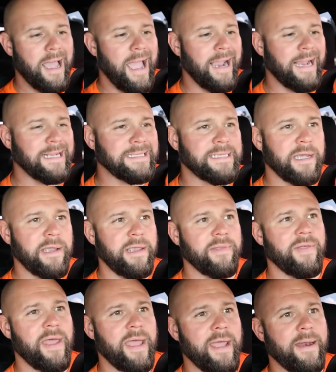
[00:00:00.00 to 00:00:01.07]
I can tell
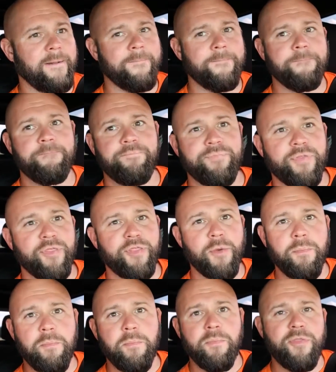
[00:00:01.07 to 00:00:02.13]
you that
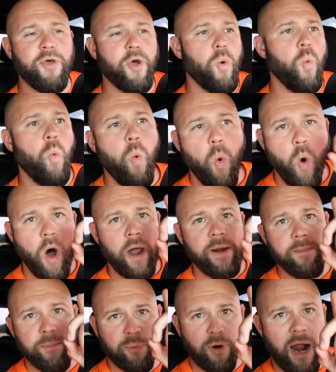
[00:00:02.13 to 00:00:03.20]
the
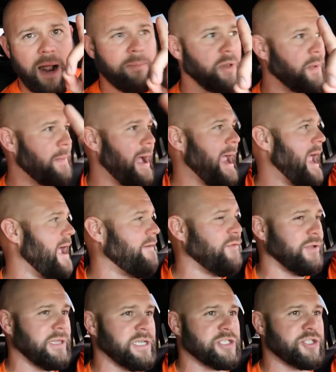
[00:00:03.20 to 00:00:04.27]
one problem I have
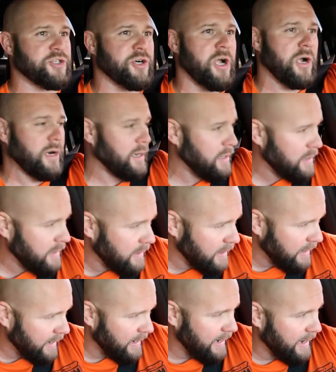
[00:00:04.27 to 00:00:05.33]
with this truck,
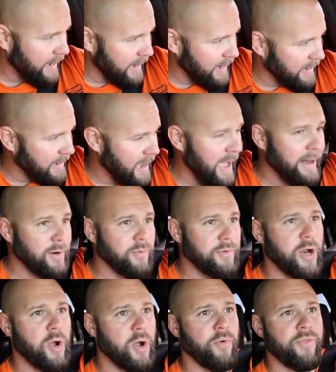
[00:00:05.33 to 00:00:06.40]
and I
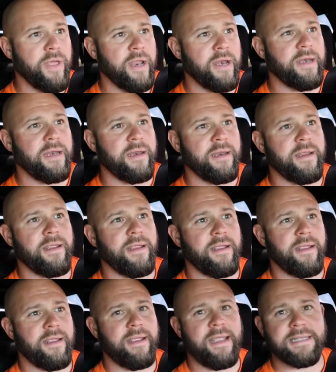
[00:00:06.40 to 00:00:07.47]
don't know that
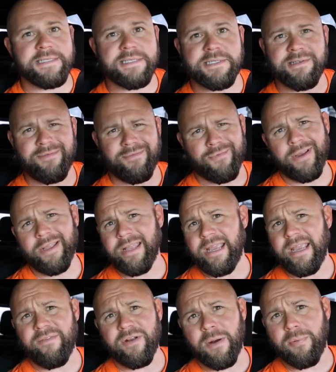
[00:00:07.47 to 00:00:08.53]
it's
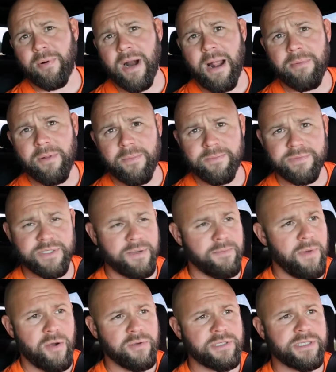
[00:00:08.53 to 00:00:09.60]
really even a problem to
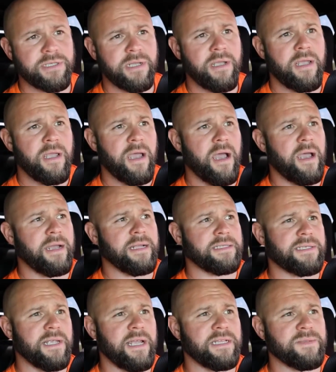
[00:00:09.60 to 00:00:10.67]
most,
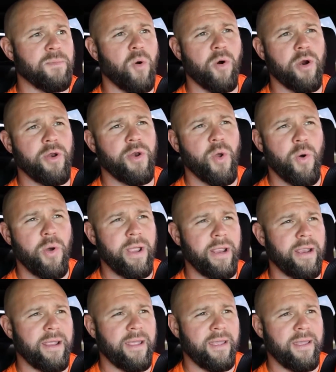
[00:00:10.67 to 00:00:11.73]
it's more
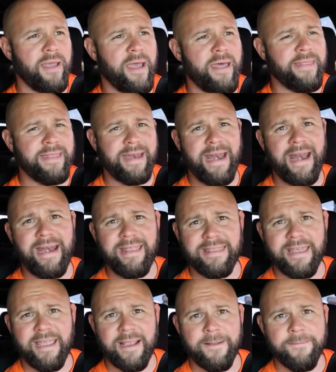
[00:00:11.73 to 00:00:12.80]
annoying than
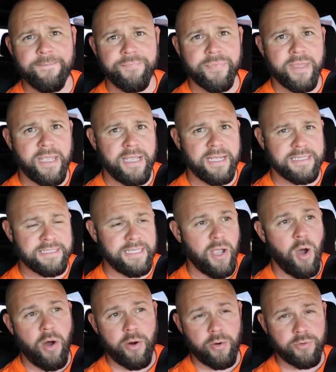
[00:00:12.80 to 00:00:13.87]
anything. It's the
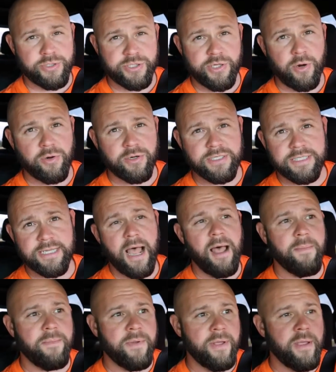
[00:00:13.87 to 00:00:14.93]
auto start stop.